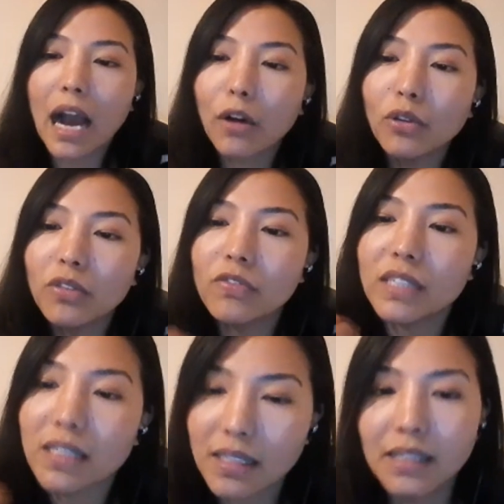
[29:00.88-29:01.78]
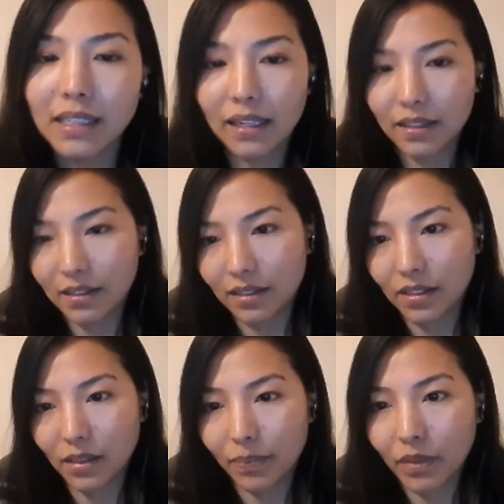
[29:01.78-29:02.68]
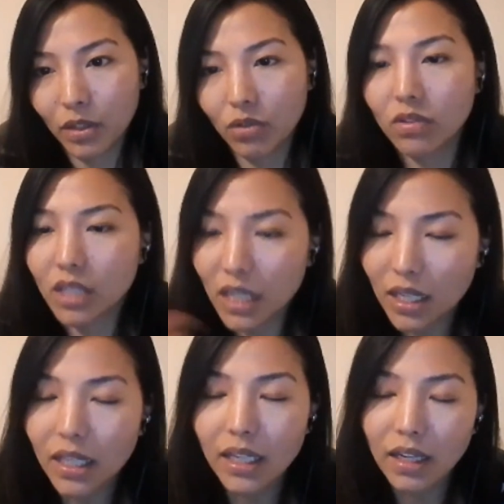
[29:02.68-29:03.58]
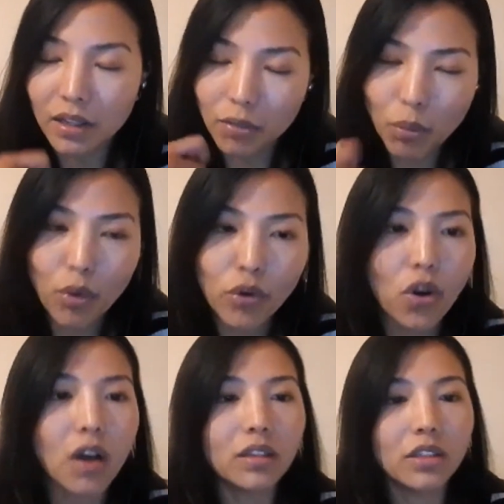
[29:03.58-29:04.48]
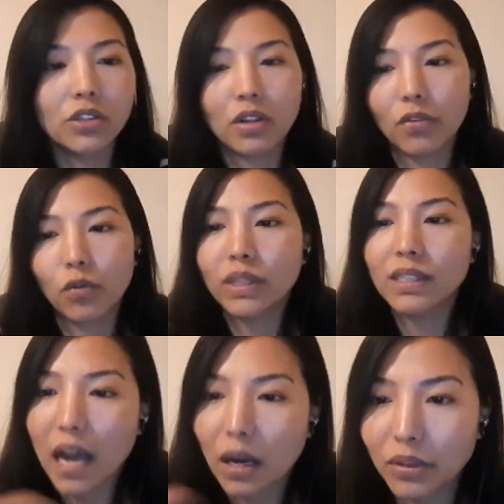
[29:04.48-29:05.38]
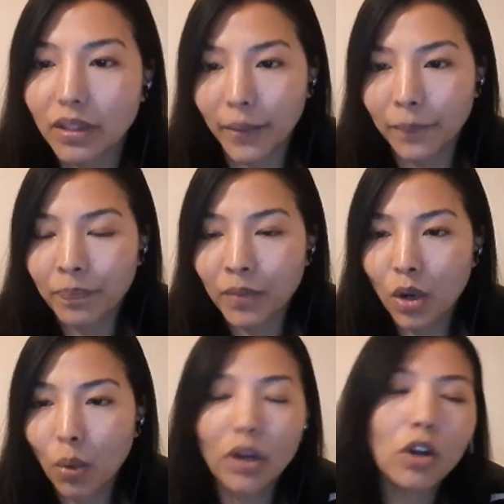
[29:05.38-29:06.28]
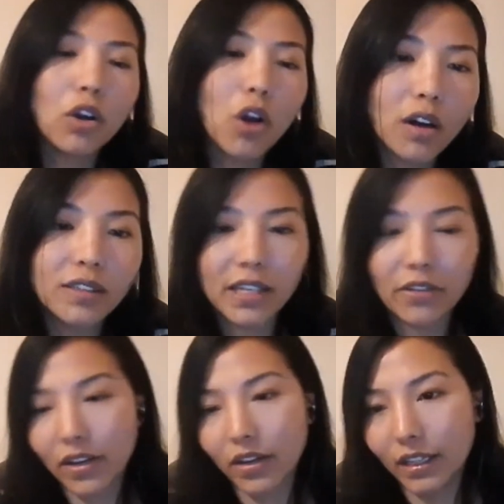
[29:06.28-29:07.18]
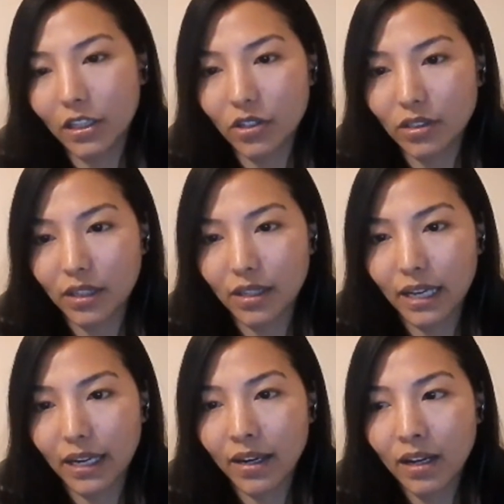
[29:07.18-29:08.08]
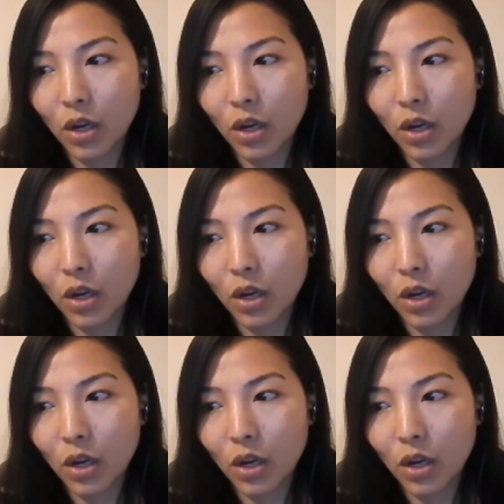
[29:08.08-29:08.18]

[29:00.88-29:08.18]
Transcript: how you facilitate the system to really gain more knowledge of what's out there, what laws and regulations are there.